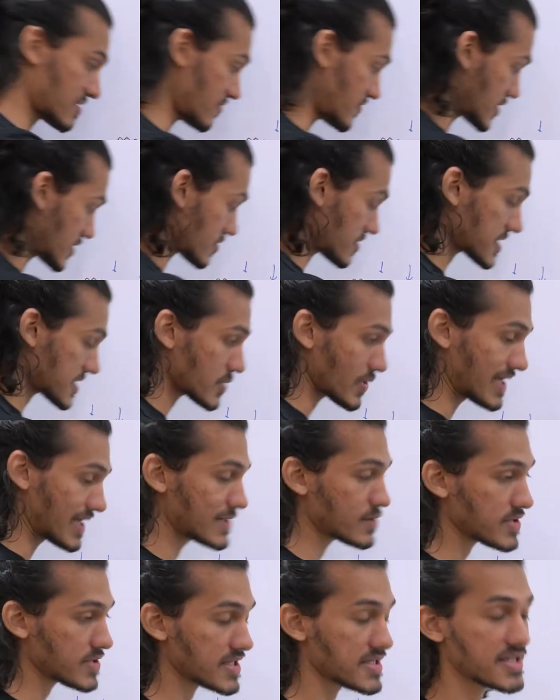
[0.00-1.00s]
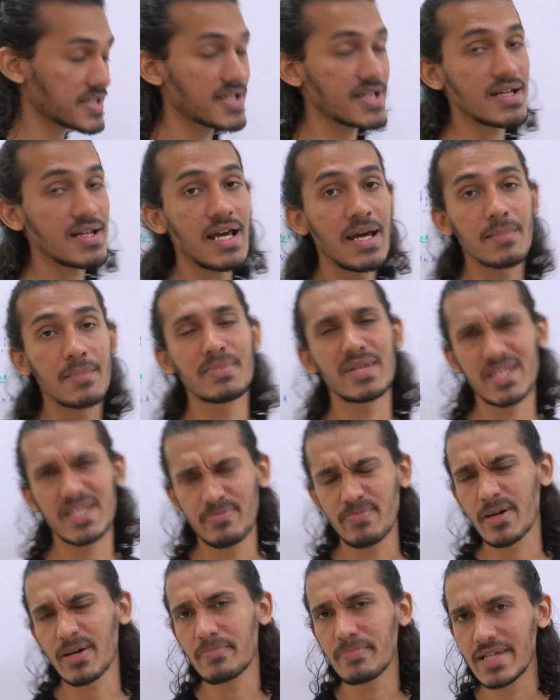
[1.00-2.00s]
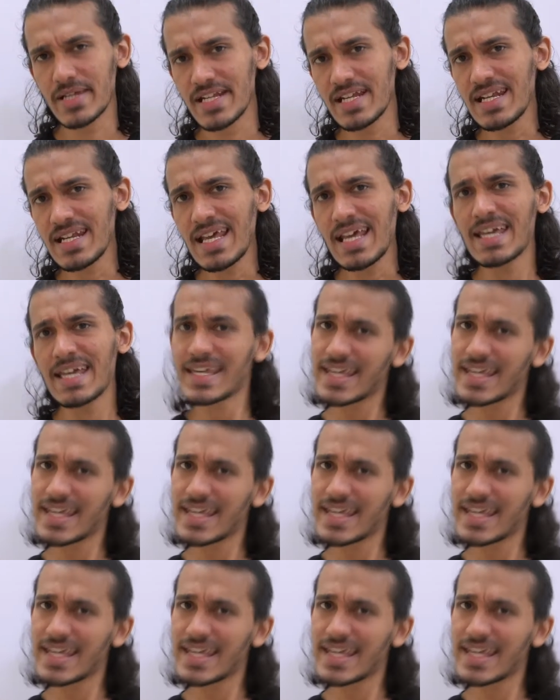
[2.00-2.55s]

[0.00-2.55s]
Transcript: which was 12 to 16 breaths per minute,